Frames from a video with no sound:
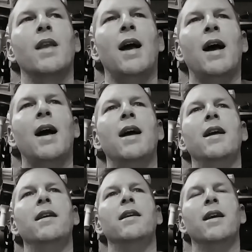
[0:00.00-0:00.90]

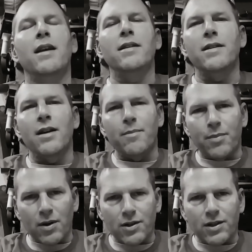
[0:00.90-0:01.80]
I ended up
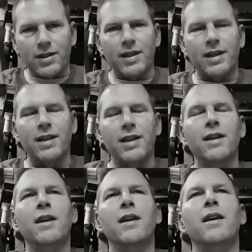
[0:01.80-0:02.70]
purchasing
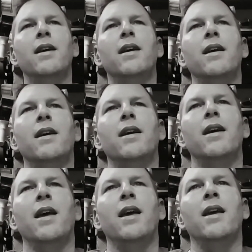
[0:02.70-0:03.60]

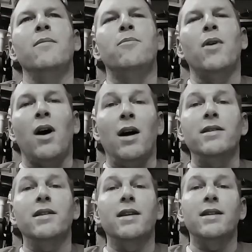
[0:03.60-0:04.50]
a
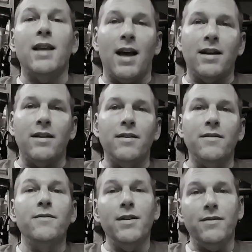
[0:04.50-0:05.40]
Boss Katana
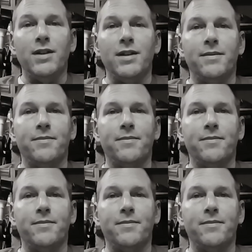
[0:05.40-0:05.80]
50.